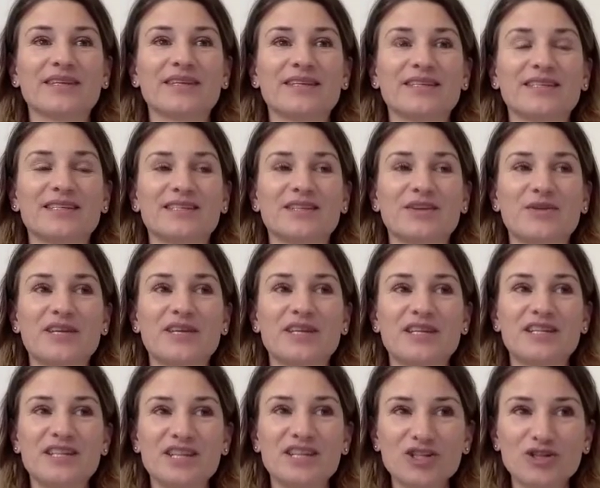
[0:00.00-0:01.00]
So the
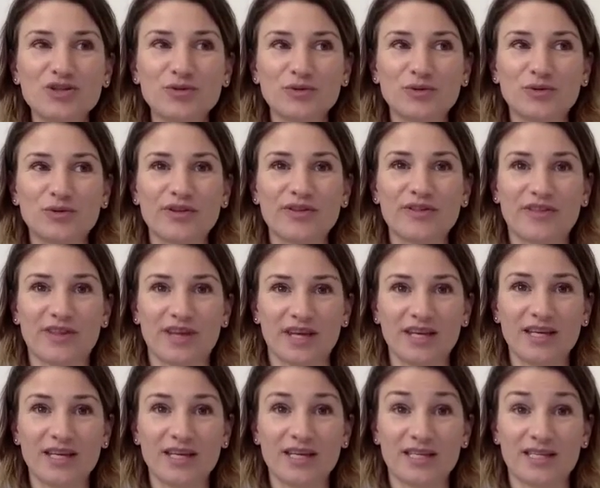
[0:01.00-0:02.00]
initial
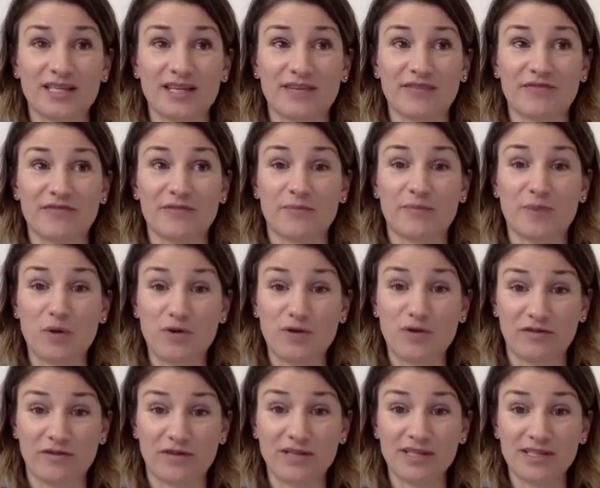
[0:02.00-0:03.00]
thing is that for both
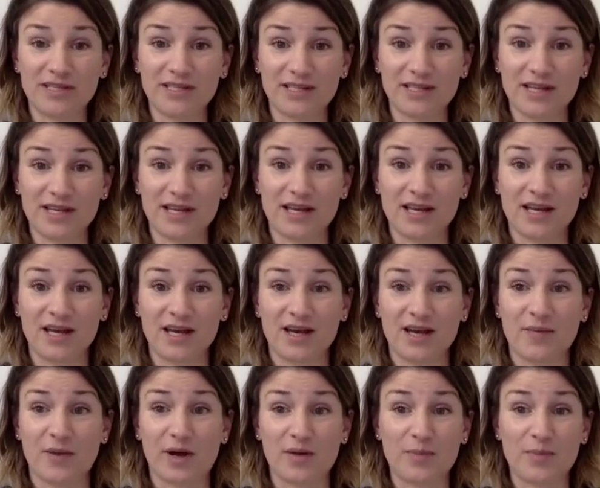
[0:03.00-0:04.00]
of us,
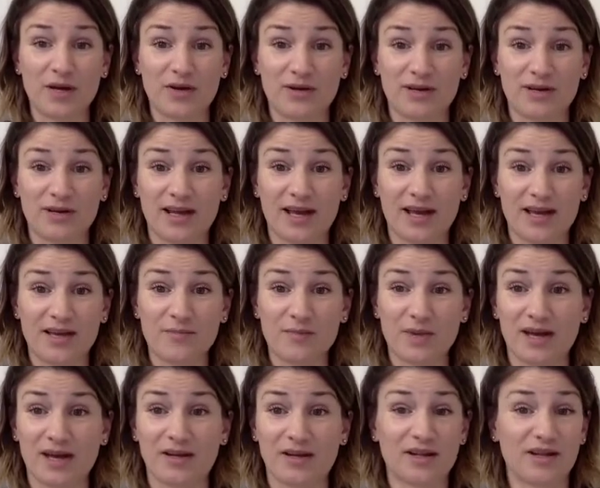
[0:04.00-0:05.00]
my period came
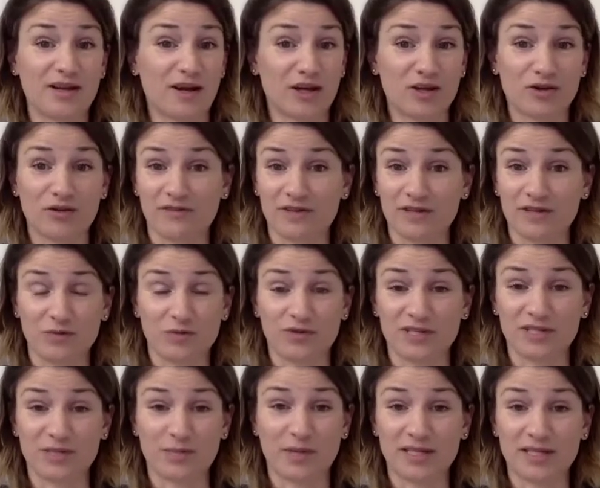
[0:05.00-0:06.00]
and neither of us were
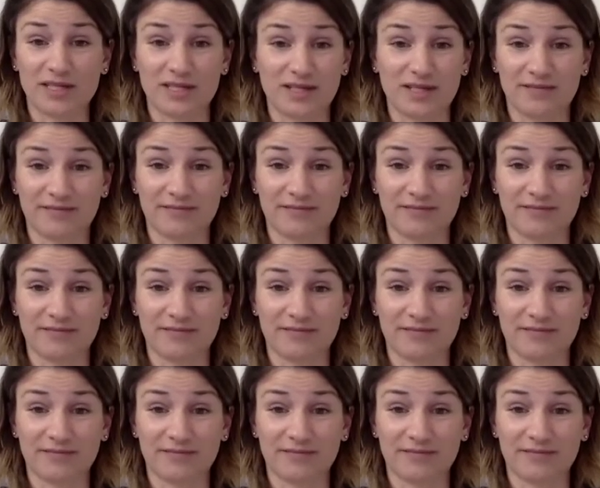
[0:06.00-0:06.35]
expecting it.